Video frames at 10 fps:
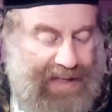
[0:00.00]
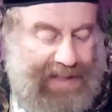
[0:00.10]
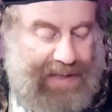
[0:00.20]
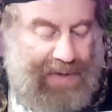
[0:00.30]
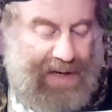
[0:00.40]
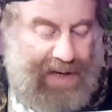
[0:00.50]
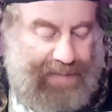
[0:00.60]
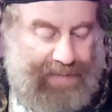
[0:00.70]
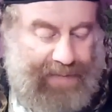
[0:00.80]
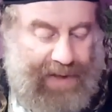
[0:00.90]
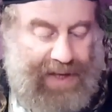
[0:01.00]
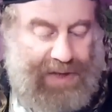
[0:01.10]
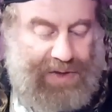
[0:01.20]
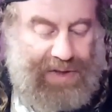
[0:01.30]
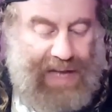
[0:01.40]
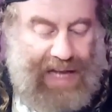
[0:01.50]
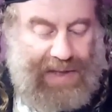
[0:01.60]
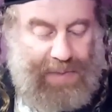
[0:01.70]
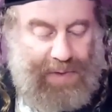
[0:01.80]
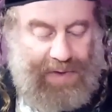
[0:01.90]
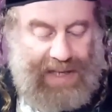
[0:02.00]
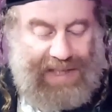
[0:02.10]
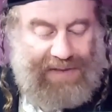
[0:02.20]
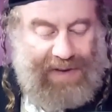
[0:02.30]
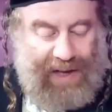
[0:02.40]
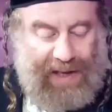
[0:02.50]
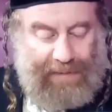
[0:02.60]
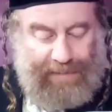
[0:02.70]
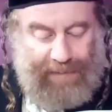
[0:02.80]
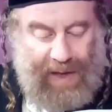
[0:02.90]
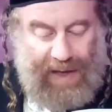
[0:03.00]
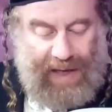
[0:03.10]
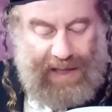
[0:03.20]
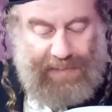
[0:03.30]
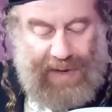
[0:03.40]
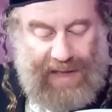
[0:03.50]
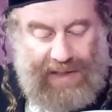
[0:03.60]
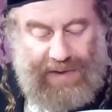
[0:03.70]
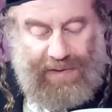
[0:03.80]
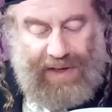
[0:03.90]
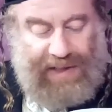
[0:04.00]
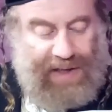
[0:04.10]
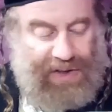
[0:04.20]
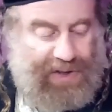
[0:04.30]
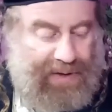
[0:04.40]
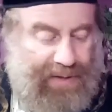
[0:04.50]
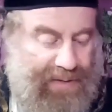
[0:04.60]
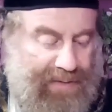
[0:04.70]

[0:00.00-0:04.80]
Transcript: Similarly, he should not remove his tefillin in the presence of his teacher,